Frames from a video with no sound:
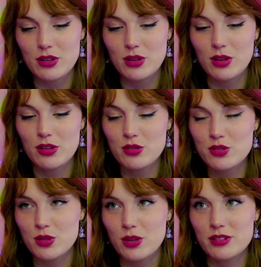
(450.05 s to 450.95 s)
all,
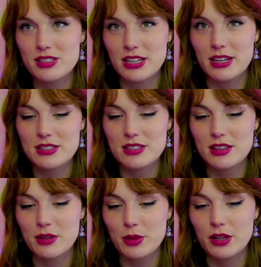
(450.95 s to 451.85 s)
those are all D S,
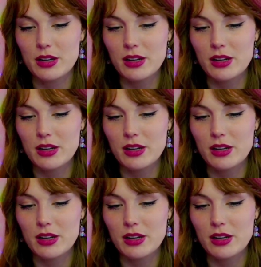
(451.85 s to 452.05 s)
and they were